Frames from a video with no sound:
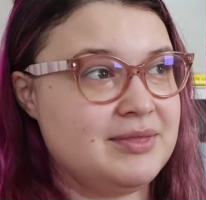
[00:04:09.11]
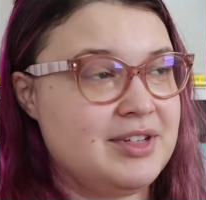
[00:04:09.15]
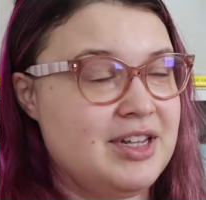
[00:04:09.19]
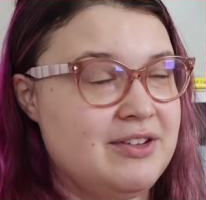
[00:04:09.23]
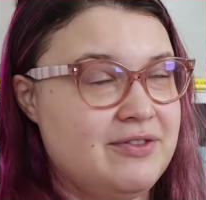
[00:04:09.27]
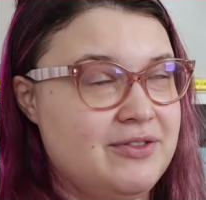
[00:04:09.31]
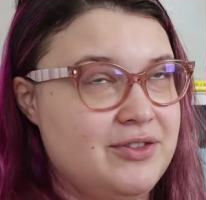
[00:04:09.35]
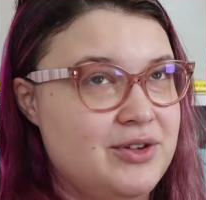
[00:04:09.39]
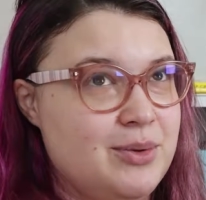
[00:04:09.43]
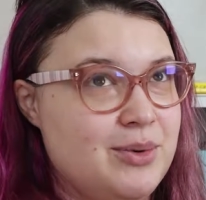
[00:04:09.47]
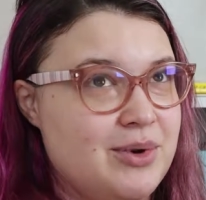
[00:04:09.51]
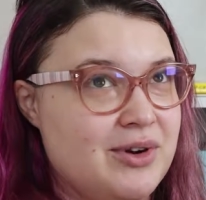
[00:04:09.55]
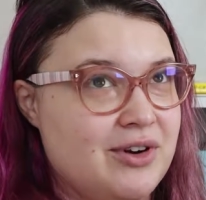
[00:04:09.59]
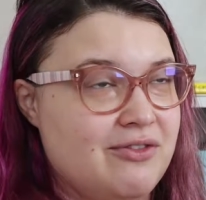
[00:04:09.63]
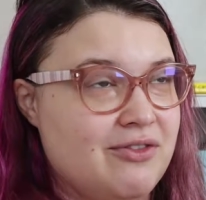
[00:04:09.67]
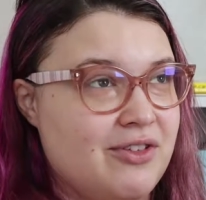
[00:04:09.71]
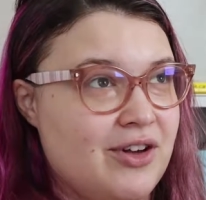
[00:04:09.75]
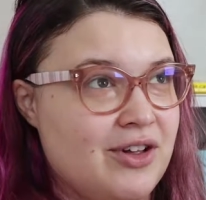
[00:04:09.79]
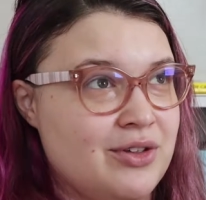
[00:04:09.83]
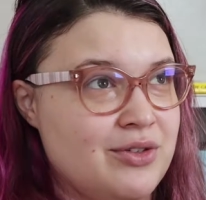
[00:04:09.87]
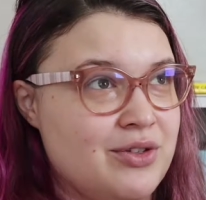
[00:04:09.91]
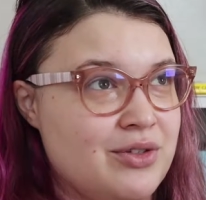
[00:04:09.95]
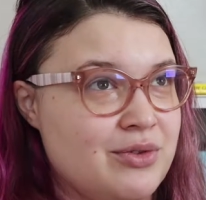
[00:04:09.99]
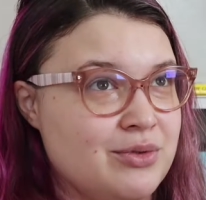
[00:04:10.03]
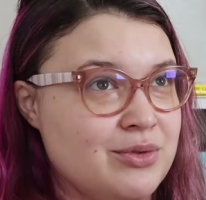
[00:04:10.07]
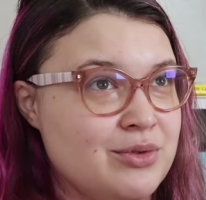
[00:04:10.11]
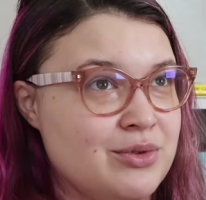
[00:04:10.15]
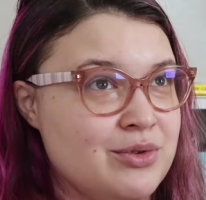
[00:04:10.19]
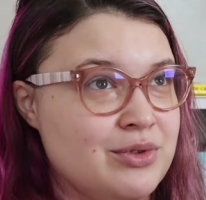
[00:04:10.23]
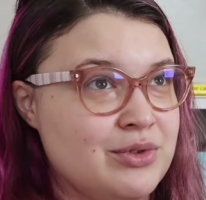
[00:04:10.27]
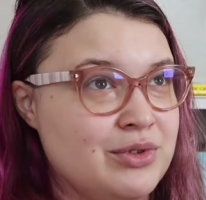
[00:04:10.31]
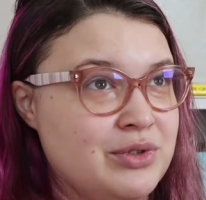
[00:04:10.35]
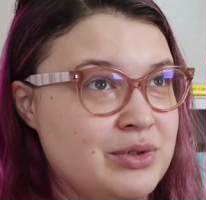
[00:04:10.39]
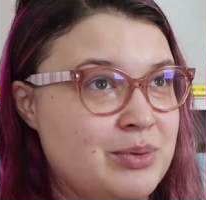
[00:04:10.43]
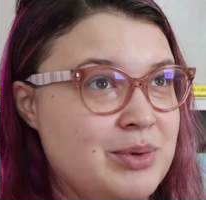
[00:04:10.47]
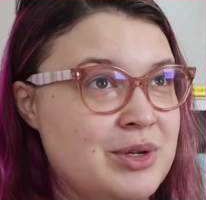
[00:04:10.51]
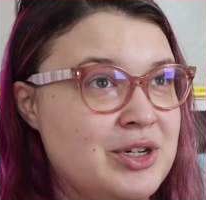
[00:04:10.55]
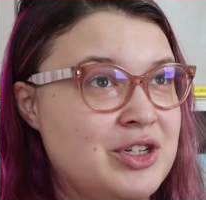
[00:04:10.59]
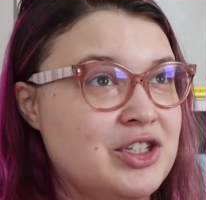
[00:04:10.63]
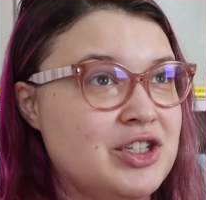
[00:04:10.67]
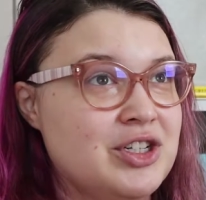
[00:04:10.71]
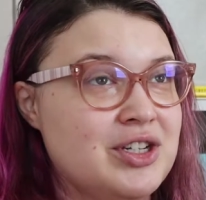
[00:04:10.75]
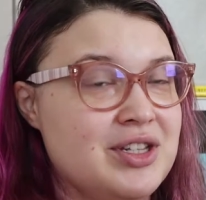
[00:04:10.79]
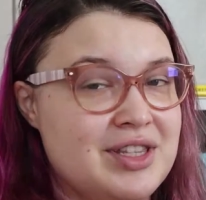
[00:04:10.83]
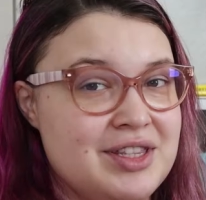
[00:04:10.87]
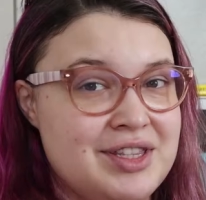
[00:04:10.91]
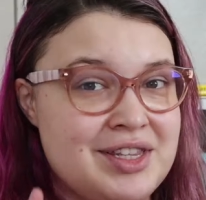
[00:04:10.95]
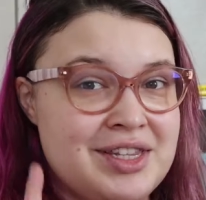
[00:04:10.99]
if you want to follow the rules, which